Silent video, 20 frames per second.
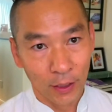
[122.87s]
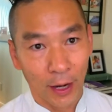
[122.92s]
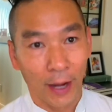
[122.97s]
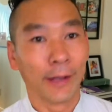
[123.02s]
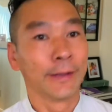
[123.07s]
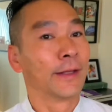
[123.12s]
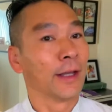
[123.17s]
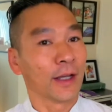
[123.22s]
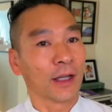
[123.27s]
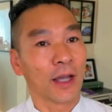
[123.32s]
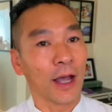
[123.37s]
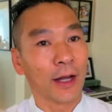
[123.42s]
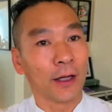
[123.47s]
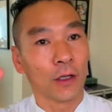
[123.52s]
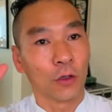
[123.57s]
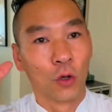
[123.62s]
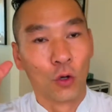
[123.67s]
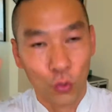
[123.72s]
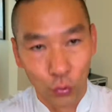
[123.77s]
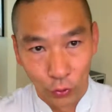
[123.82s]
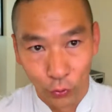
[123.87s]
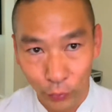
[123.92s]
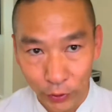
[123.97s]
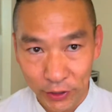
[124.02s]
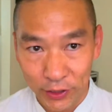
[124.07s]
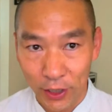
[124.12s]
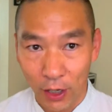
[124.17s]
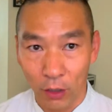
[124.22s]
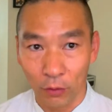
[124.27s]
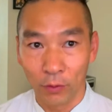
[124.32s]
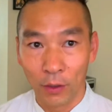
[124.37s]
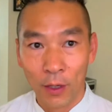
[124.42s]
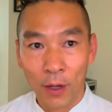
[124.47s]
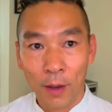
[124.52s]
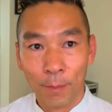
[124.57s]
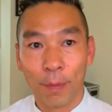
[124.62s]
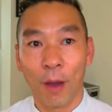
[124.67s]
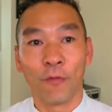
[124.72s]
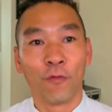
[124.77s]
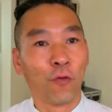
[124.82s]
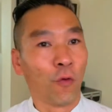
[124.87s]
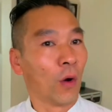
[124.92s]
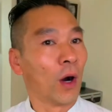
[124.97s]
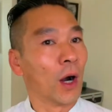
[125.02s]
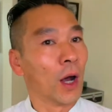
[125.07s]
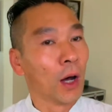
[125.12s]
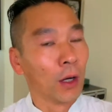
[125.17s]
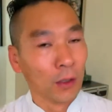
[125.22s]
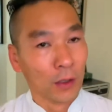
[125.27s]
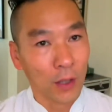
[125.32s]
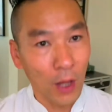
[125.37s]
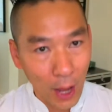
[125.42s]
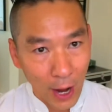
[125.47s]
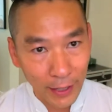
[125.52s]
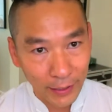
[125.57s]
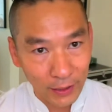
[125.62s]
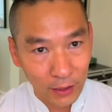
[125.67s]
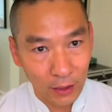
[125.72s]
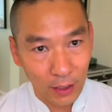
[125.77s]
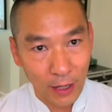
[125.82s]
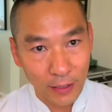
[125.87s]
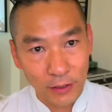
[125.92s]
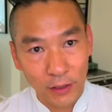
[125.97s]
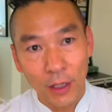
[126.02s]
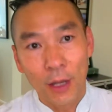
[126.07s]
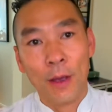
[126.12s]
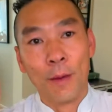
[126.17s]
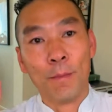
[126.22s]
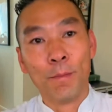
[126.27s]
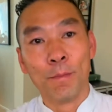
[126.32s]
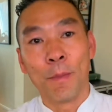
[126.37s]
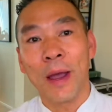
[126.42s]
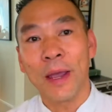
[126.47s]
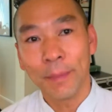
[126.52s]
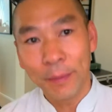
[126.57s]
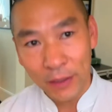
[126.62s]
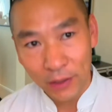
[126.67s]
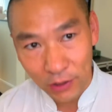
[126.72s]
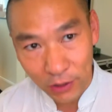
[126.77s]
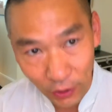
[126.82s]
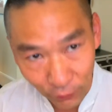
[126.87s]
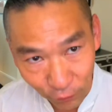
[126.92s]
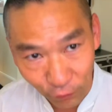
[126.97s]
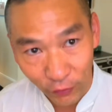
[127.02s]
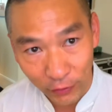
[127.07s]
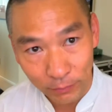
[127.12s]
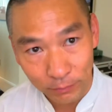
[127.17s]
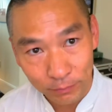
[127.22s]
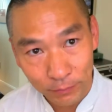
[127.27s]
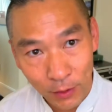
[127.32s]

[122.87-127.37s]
and they got good result. But for online class might be different,